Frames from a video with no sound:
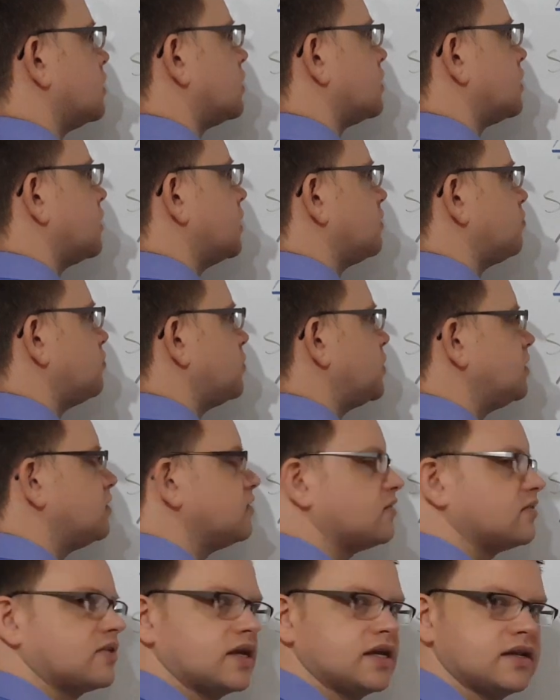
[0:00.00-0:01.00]
That
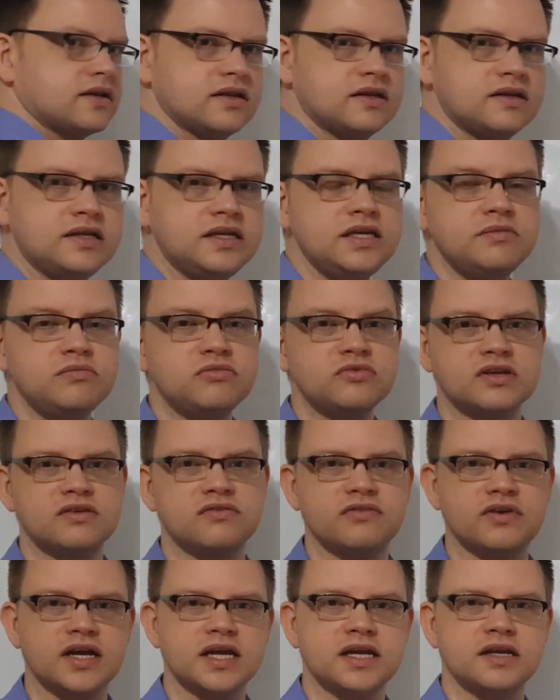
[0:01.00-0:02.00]
means that the team's
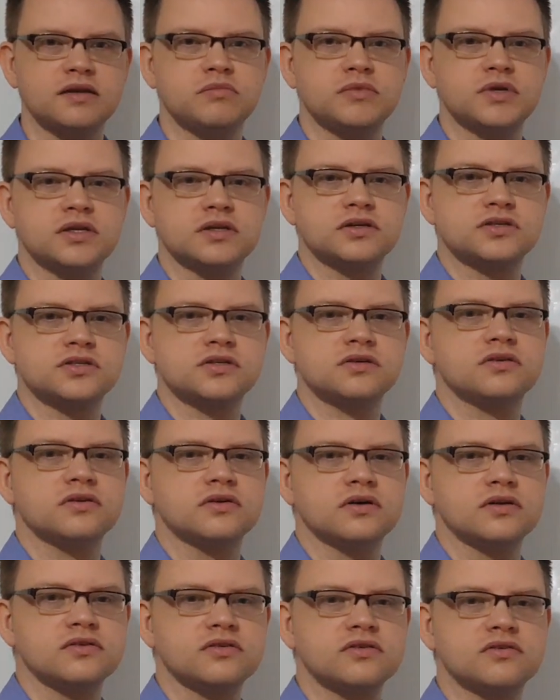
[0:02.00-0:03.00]
environment should
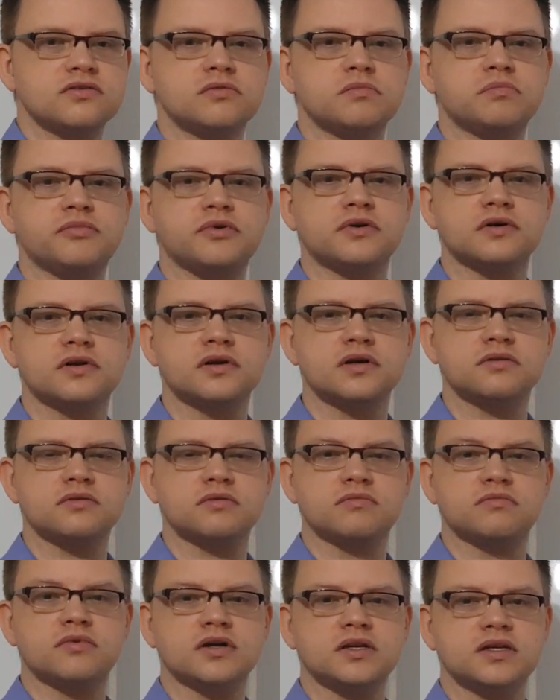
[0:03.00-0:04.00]
also
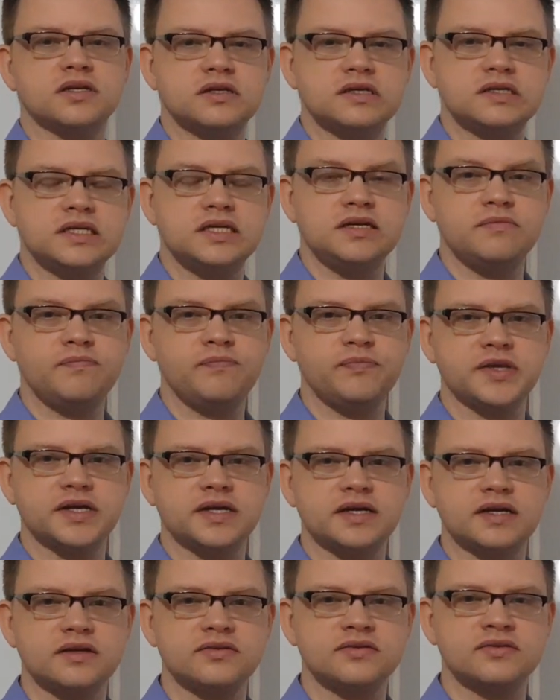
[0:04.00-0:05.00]
support what the team
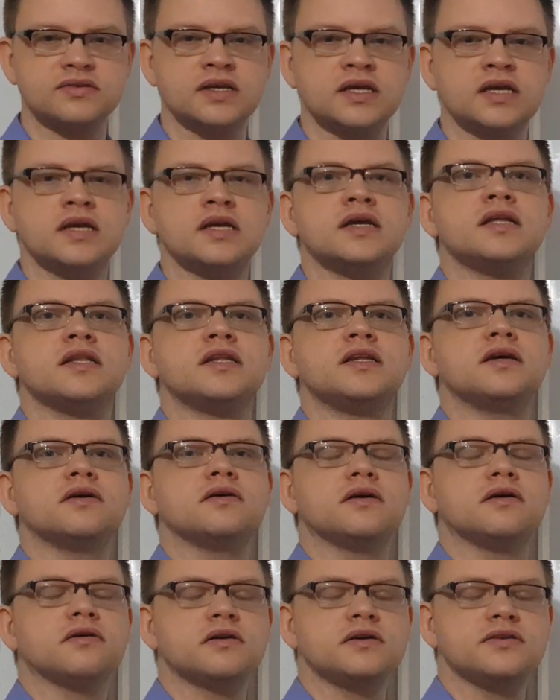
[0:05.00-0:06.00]
does. The
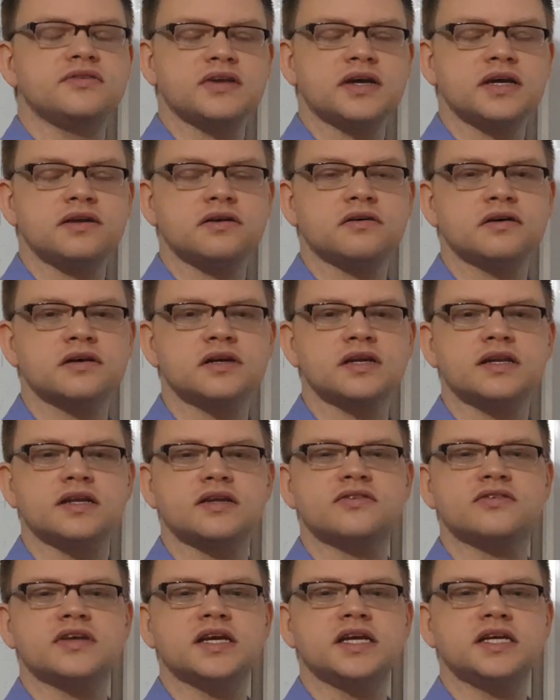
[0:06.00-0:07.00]
outside
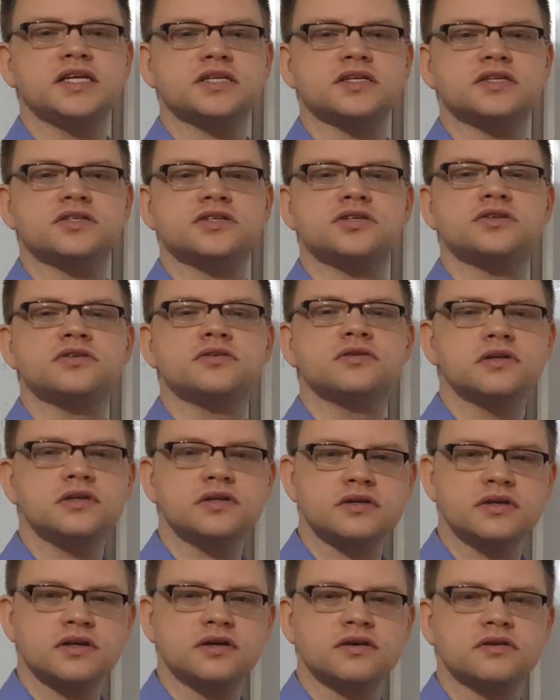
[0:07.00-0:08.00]
organization should
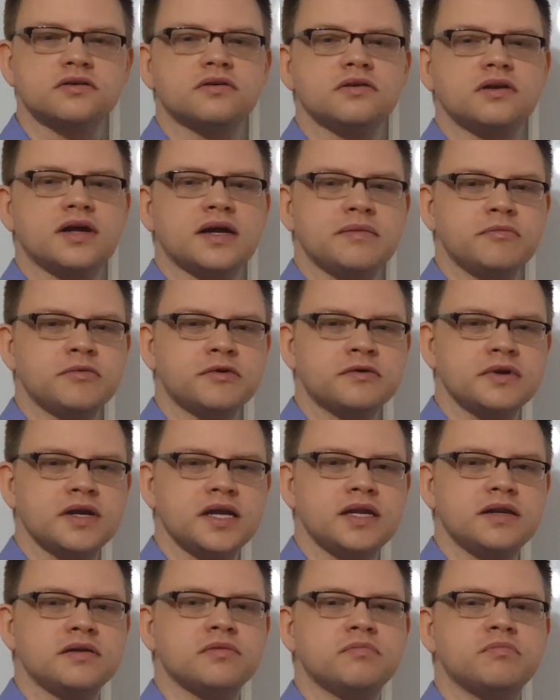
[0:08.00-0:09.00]

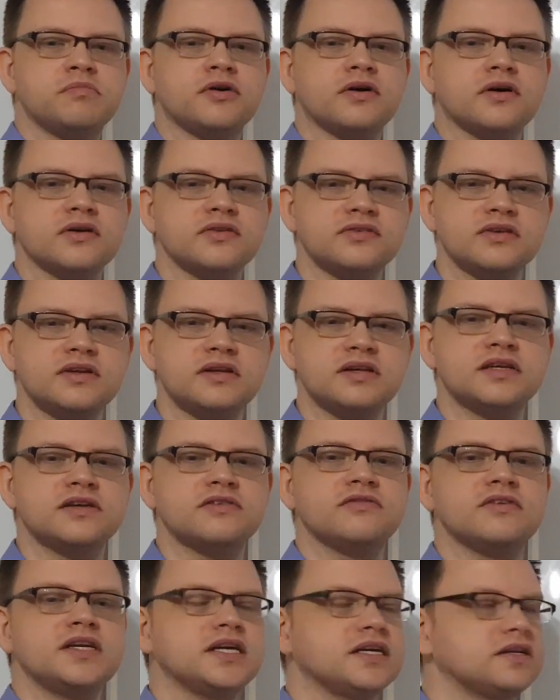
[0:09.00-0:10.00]
collaborate
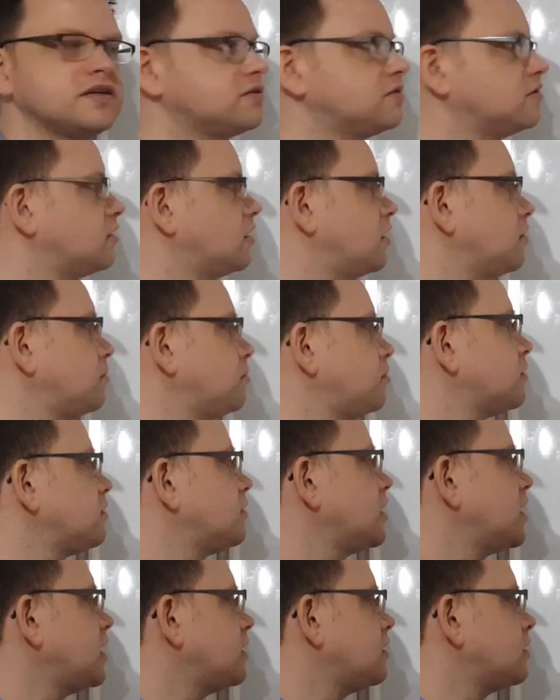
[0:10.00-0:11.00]
positively and
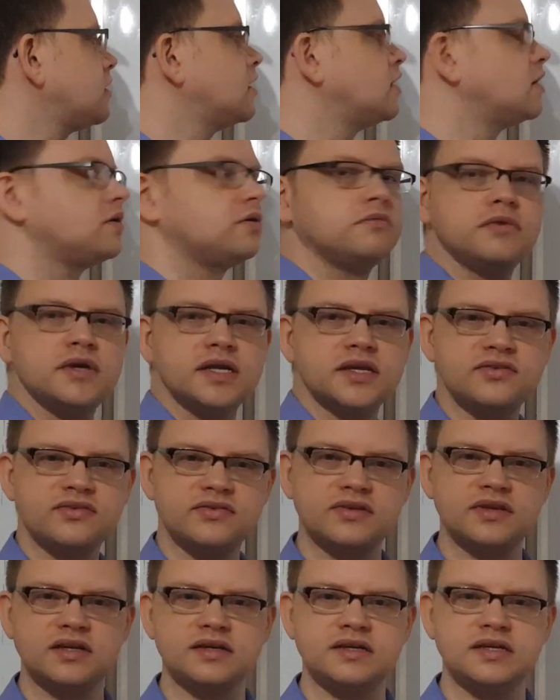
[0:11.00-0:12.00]
cooperate with
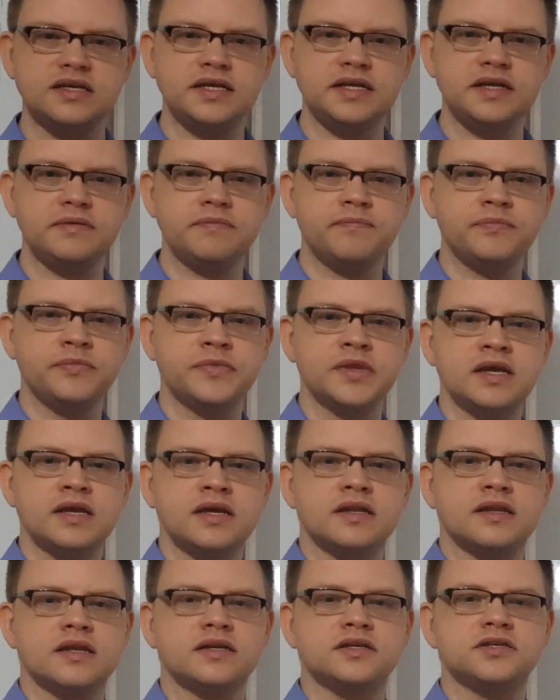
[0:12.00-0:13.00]
the team.
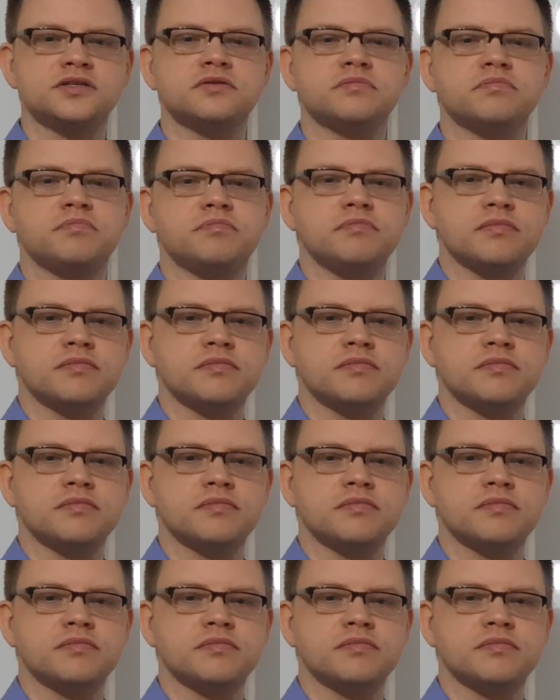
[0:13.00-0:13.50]
It should